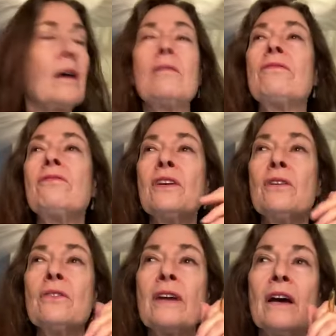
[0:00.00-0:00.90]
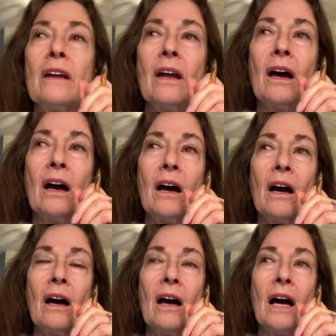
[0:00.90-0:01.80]
fear that
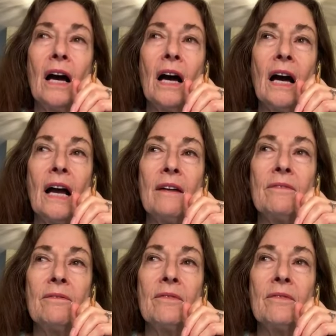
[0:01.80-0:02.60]
uh, I,